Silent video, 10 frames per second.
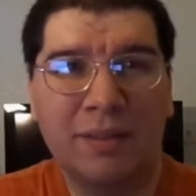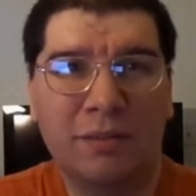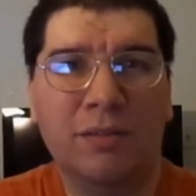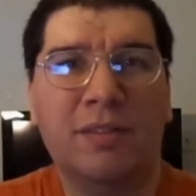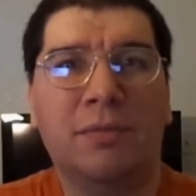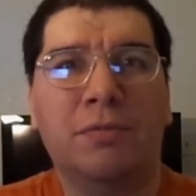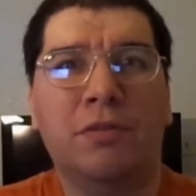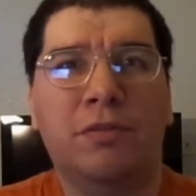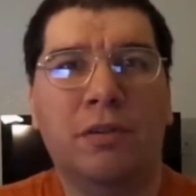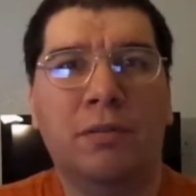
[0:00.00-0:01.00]
So it's up for
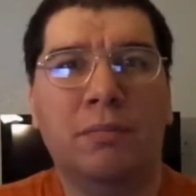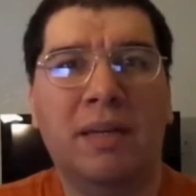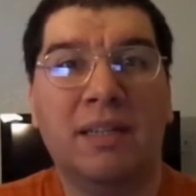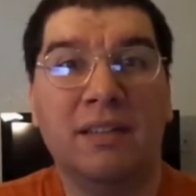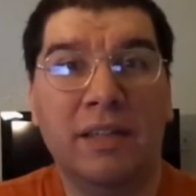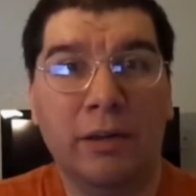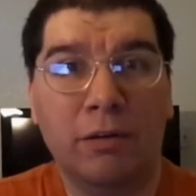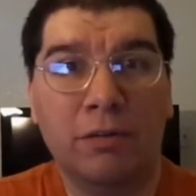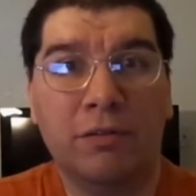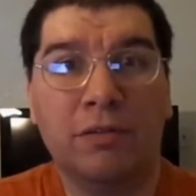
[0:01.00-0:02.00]
Joe
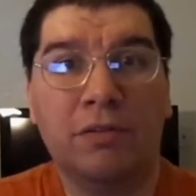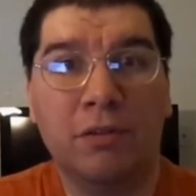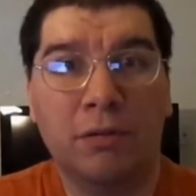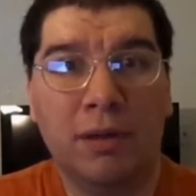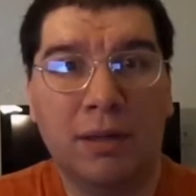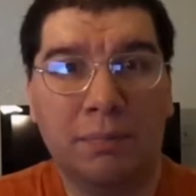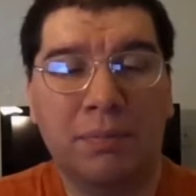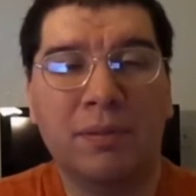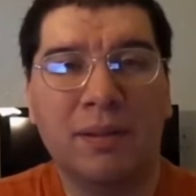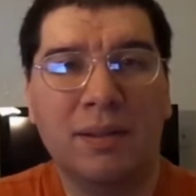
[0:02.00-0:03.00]
Manganiello to show
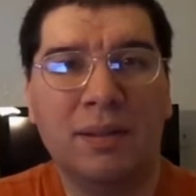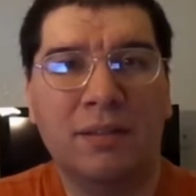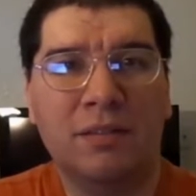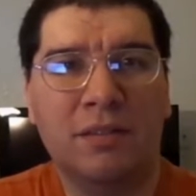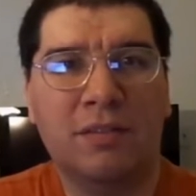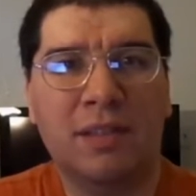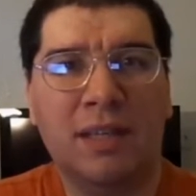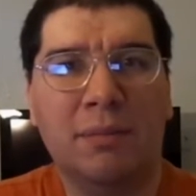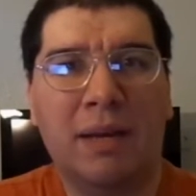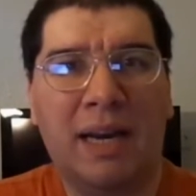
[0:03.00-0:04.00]
up just to
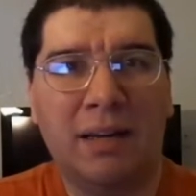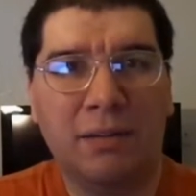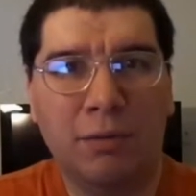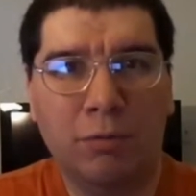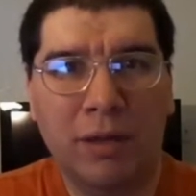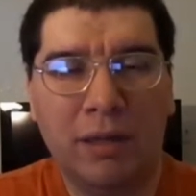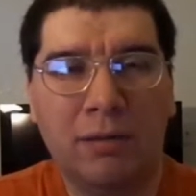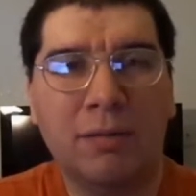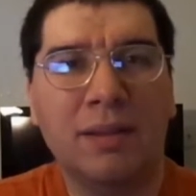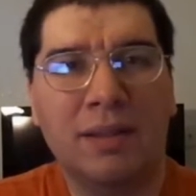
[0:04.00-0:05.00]
get him out of the
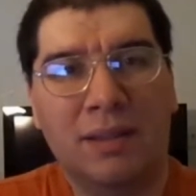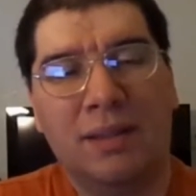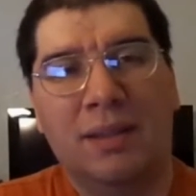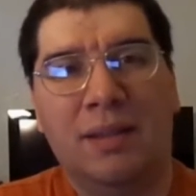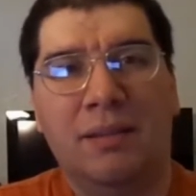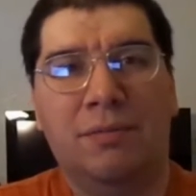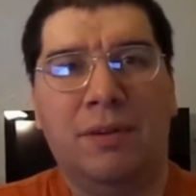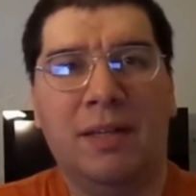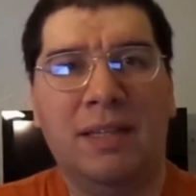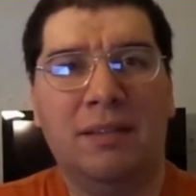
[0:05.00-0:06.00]
well, and
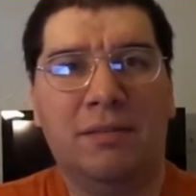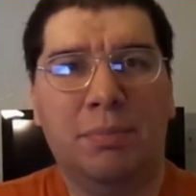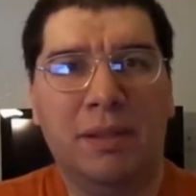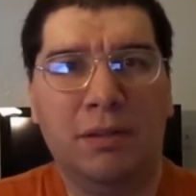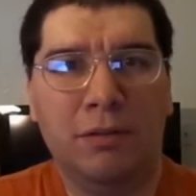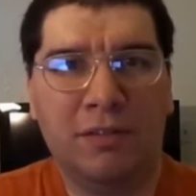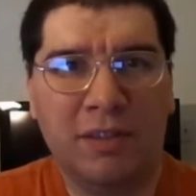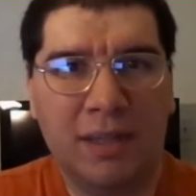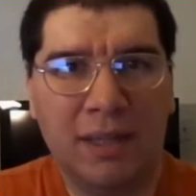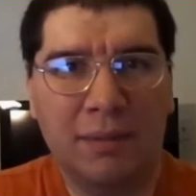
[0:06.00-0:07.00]
finally spend their
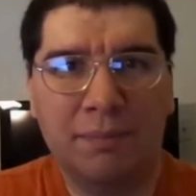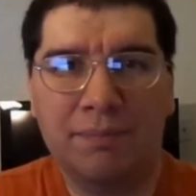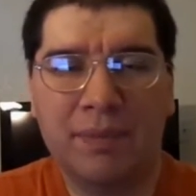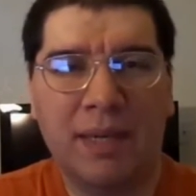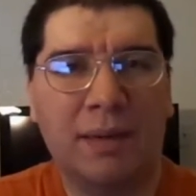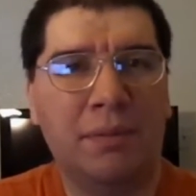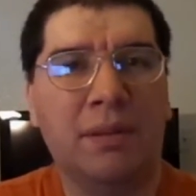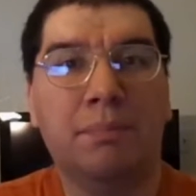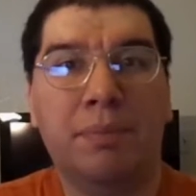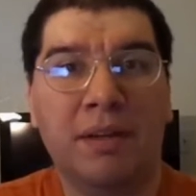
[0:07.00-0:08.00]
time having
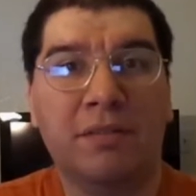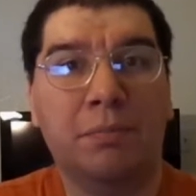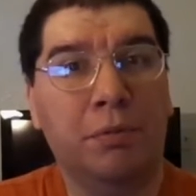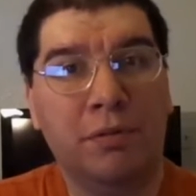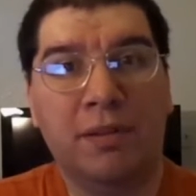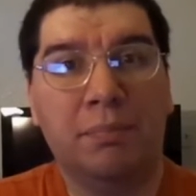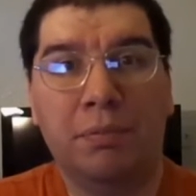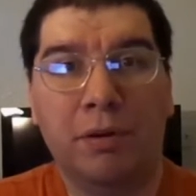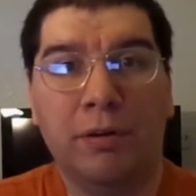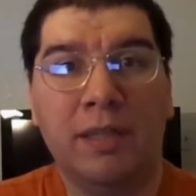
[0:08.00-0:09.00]
the best birthday
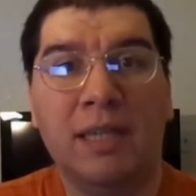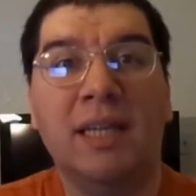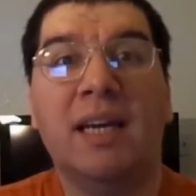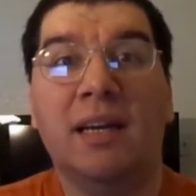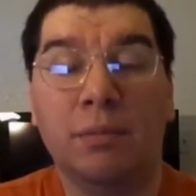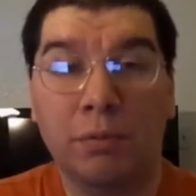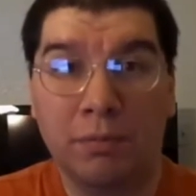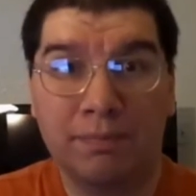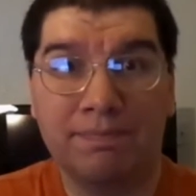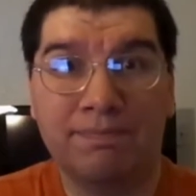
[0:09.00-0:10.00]
party ever.
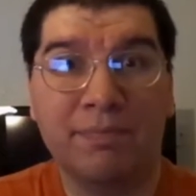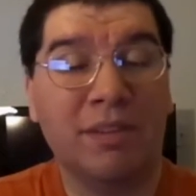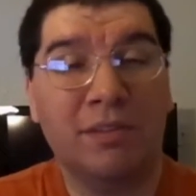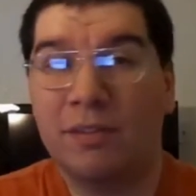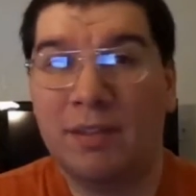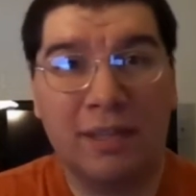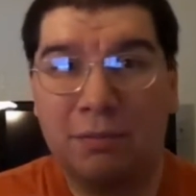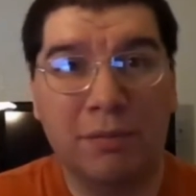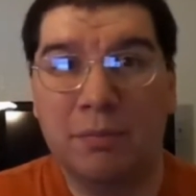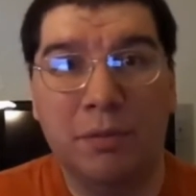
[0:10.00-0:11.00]
So
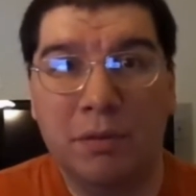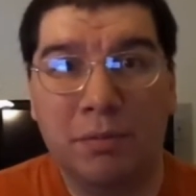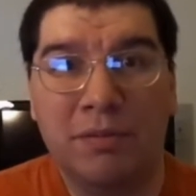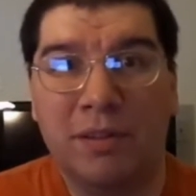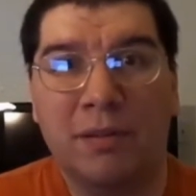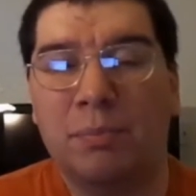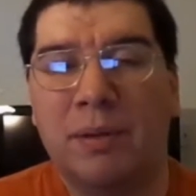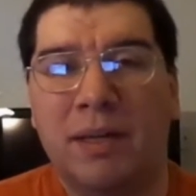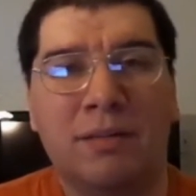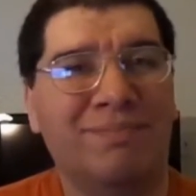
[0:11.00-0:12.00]
that's what the movie was all
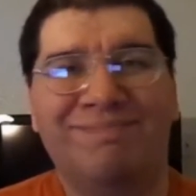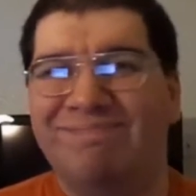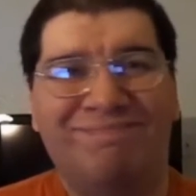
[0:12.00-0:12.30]
about.